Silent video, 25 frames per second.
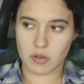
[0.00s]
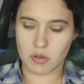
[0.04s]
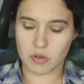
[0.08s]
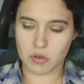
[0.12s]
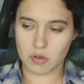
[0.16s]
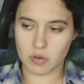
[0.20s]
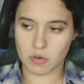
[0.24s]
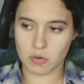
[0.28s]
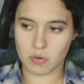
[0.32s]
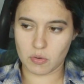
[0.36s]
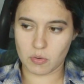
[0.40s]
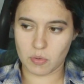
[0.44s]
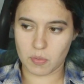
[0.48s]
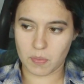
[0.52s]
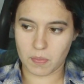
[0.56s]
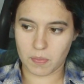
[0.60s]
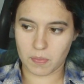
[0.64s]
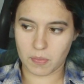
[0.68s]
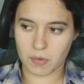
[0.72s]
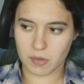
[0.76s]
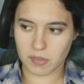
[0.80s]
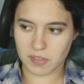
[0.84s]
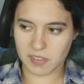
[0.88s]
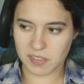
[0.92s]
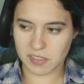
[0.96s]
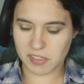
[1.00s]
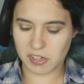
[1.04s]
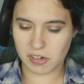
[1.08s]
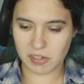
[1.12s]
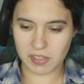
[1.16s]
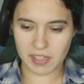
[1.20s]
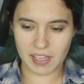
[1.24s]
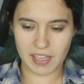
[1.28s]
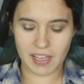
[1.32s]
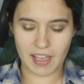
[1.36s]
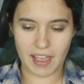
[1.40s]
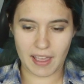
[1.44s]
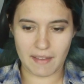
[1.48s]
who
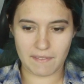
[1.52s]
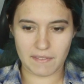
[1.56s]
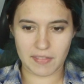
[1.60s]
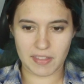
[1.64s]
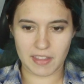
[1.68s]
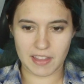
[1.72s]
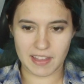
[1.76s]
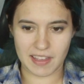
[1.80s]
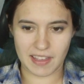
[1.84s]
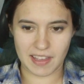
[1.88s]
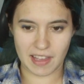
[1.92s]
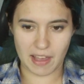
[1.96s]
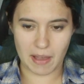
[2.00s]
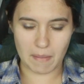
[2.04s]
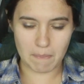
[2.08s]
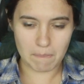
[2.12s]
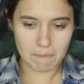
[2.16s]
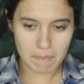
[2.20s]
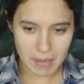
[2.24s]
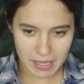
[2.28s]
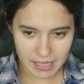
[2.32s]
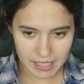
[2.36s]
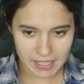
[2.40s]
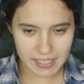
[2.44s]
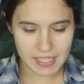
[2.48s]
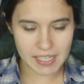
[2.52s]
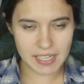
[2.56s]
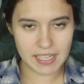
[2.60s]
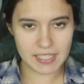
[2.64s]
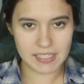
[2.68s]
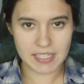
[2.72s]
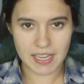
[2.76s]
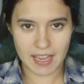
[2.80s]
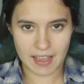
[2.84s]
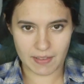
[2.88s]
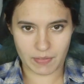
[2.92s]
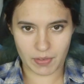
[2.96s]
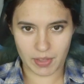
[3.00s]
certainly have the ability
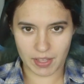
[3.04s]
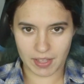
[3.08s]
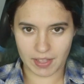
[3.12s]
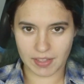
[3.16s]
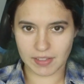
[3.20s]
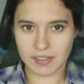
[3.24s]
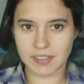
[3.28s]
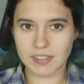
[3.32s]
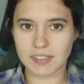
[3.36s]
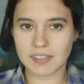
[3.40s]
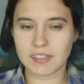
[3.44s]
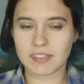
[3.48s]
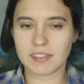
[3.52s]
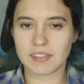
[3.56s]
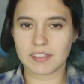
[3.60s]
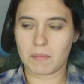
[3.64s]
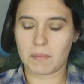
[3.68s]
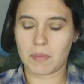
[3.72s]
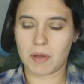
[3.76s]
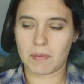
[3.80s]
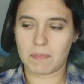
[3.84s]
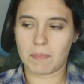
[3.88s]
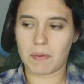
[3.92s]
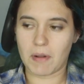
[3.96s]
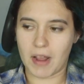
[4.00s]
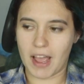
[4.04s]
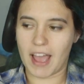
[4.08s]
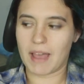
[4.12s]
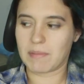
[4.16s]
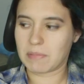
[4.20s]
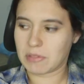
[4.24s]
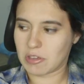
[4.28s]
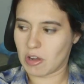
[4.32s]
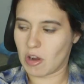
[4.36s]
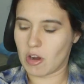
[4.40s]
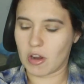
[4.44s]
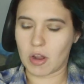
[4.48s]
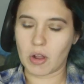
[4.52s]
to have kids, but
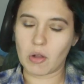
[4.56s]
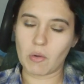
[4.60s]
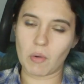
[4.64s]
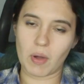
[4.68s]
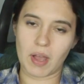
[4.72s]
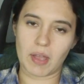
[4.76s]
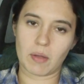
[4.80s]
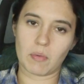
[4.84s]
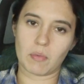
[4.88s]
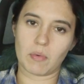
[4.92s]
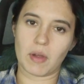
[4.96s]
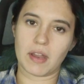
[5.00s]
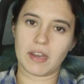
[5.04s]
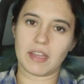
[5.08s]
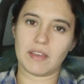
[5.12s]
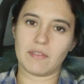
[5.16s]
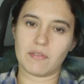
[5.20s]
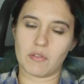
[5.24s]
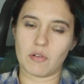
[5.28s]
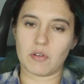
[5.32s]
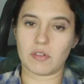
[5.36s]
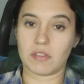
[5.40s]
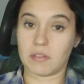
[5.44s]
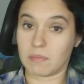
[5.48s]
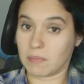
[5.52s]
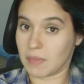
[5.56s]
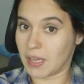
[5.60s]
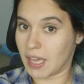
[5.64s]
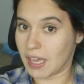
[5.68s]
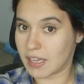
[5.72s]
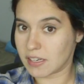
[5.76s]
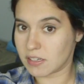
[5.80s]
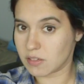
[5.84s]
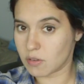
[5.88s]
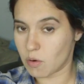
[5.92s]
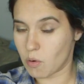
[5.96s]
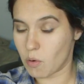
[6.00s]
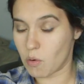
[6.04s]
perhaps aren't quite ready for them
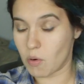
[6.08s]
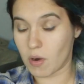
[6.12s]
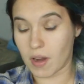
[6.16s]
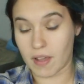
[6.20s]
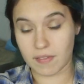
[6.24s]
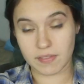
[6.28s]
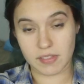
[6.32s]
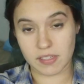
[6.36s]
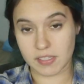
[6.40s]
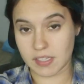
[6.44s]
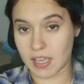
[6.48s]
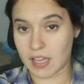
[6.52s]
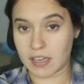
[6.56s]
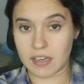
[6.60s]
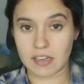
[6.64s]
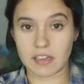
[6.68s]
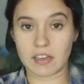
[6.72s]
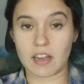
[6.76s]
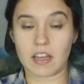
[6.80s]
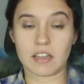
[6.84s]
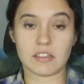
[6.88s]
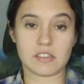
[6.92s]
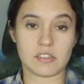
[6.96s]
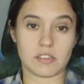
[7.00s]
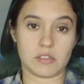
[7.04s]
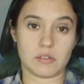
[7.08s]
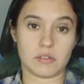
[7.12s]
yet, or have decided not